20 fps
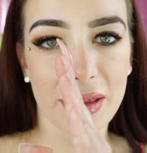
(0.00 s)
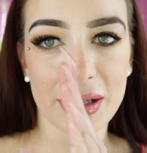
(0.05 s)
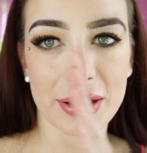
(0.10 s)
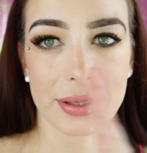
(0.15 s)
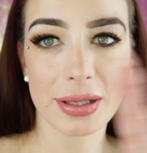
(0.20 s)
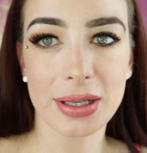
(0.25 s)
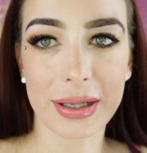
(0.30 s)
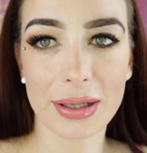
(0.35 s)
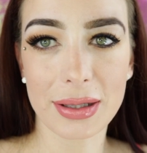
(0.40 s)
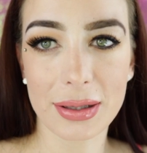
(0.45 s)

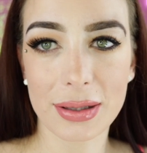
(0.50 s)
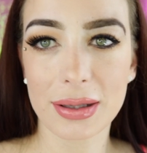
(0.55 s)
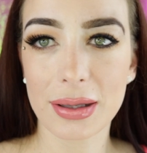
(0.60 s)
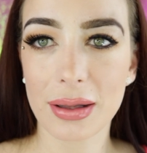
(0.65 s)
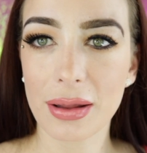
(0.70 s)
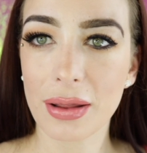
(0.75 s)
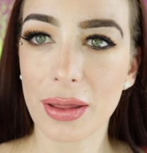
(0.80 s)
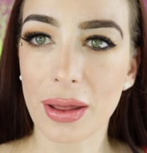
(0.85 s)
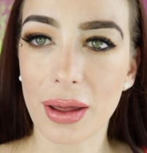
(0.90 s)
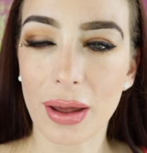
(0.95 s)
This is
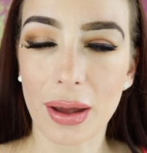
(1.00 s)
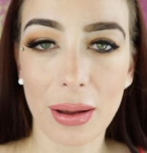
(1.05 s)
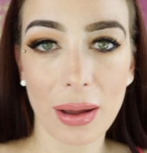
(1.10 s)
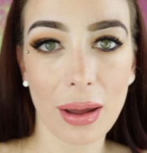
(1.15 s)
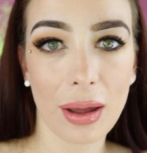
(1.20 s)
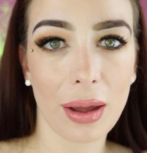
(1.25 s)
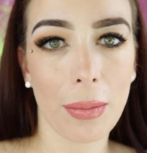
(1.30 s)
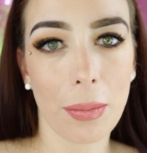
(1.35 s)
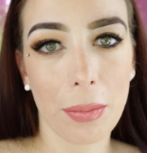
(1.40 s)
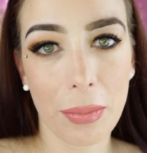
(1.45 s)
the
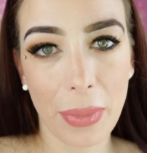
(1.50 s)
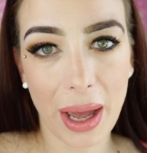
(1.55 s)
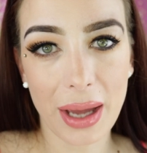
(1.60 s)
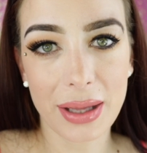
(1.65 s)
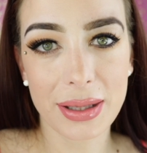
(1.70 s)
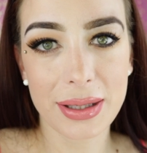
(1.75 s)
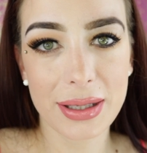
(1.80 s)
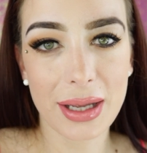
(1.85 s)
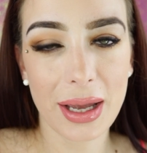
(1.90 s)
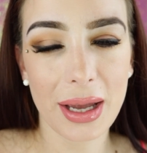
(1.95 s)

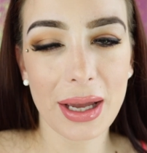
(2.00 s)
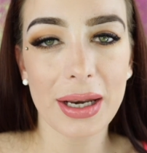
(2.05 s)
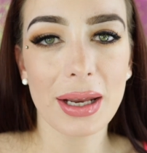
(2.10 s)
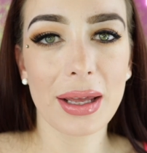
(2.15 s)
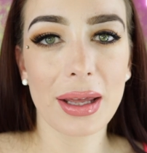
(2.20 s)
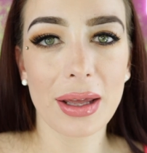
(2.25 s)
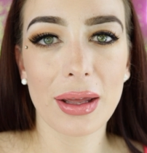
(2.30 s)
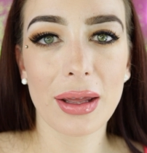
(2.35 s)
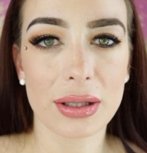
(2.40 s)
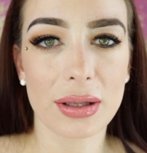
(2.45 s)
bad side.